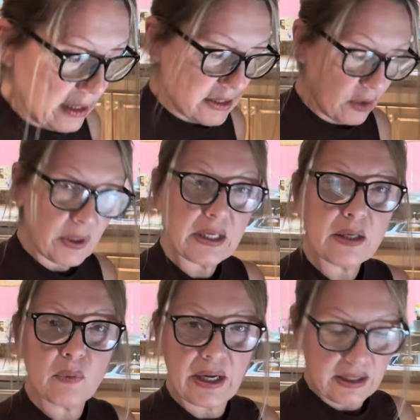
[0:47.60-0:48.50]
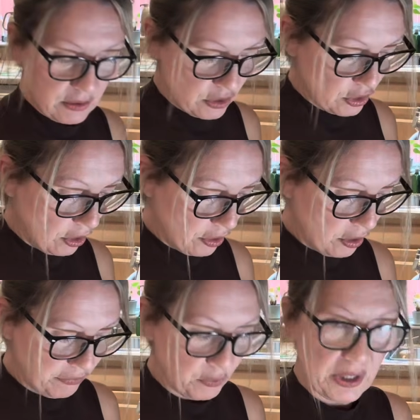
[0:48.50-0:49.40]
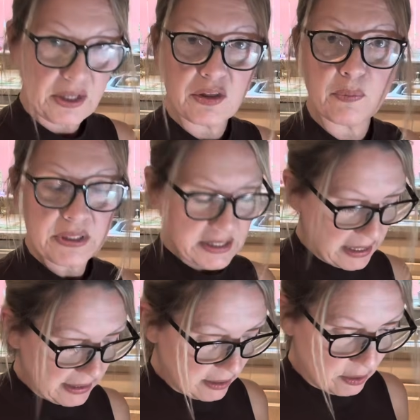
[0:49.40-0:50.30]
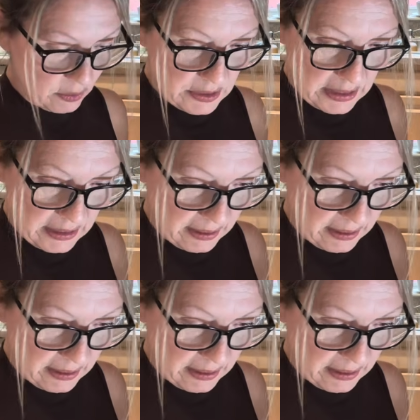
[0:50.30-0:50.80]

So anyway, you start off with your potatoes, and